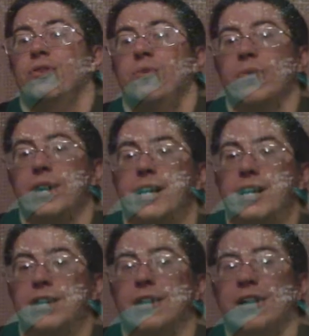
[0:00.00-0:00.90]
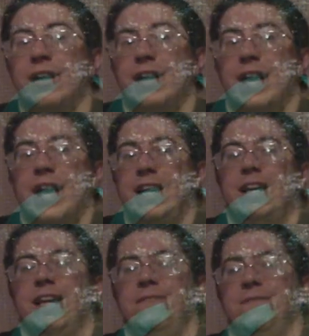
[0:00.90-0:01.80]
know we're here. And
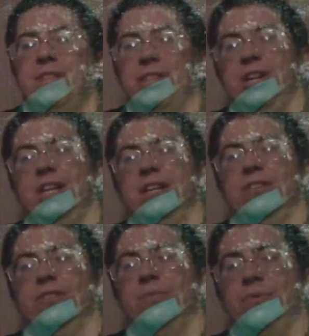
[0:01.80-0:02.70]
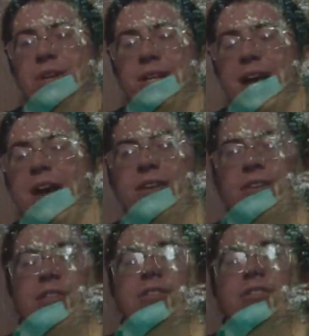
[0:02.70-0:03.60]
even like the one
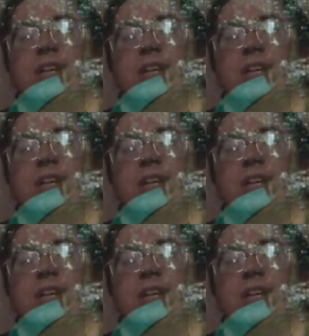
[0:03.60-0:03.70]
character's